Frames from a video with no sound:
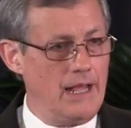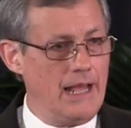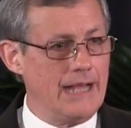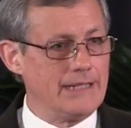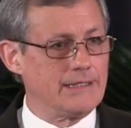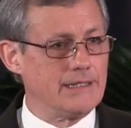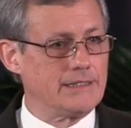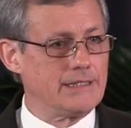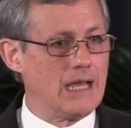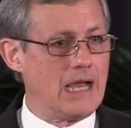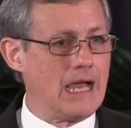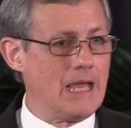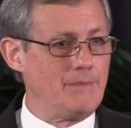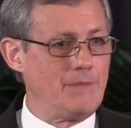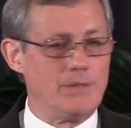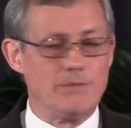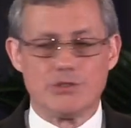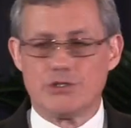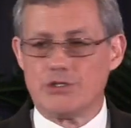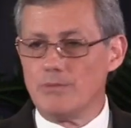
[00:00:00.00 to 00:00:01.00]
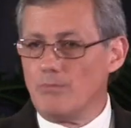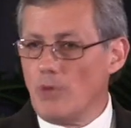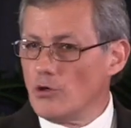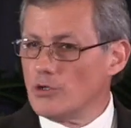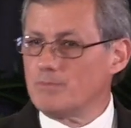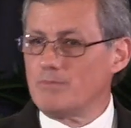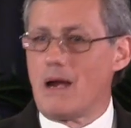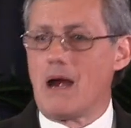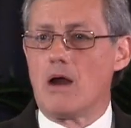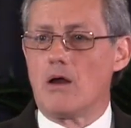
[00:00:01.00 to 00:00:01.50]
At the time, he was the
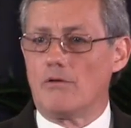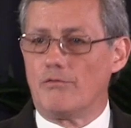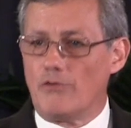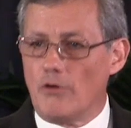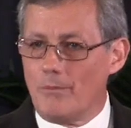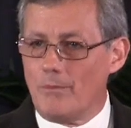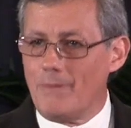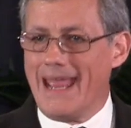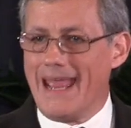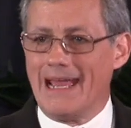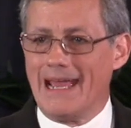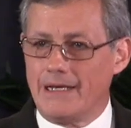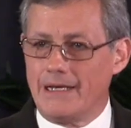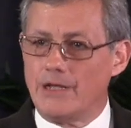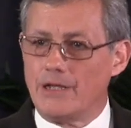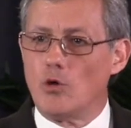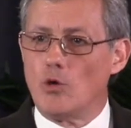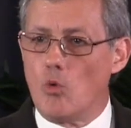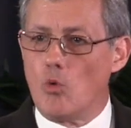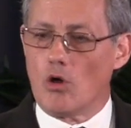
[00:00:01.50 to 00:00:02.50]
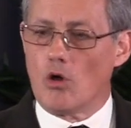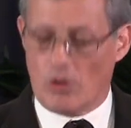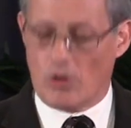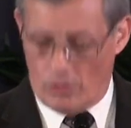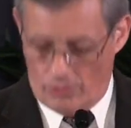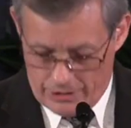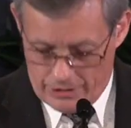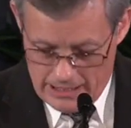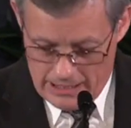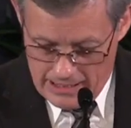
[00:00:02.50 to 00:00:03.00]
most powerful man in the
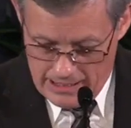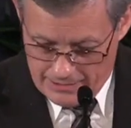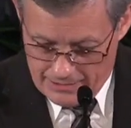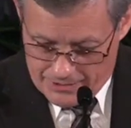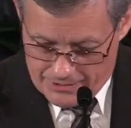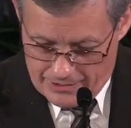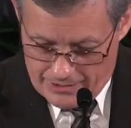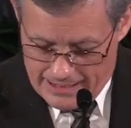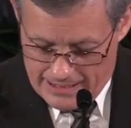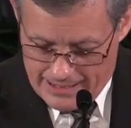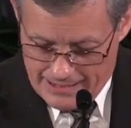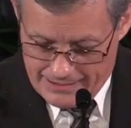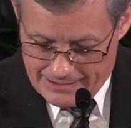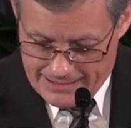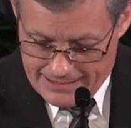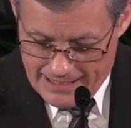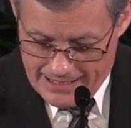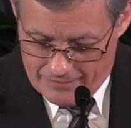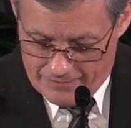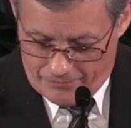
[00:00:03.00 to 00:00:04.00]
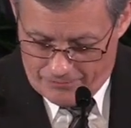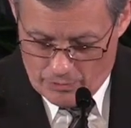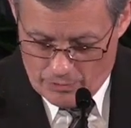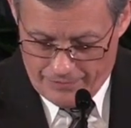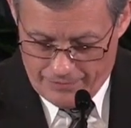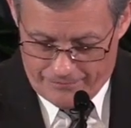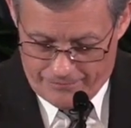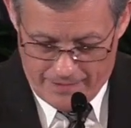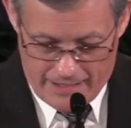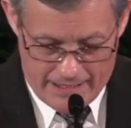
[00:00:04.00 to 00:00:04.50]
world. Let's go to Isaiah
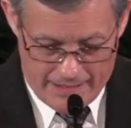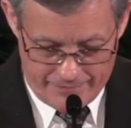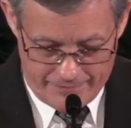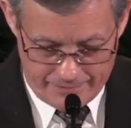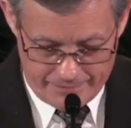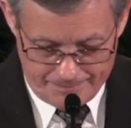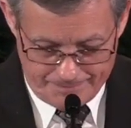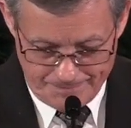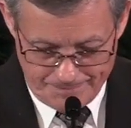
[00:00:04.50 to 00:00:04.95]
45.